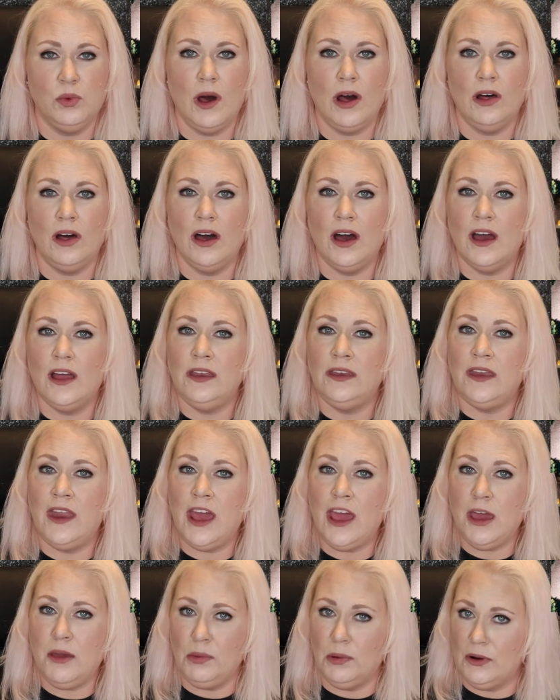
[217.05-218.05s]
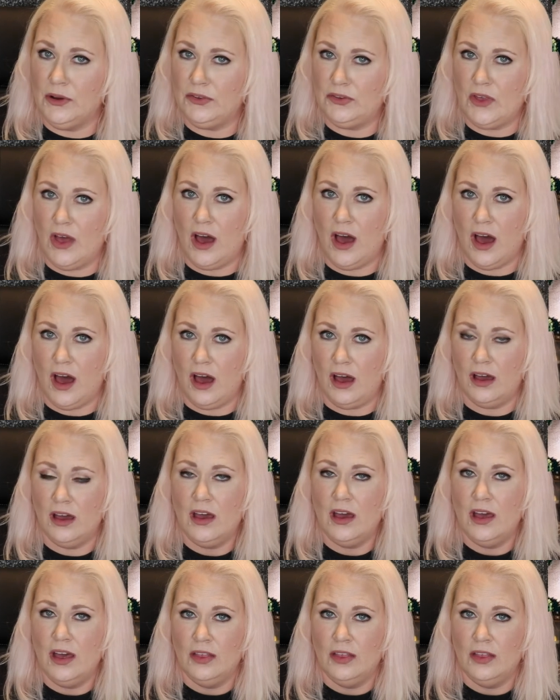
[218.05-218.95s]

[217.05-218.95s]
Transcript: Well, a neighbor saw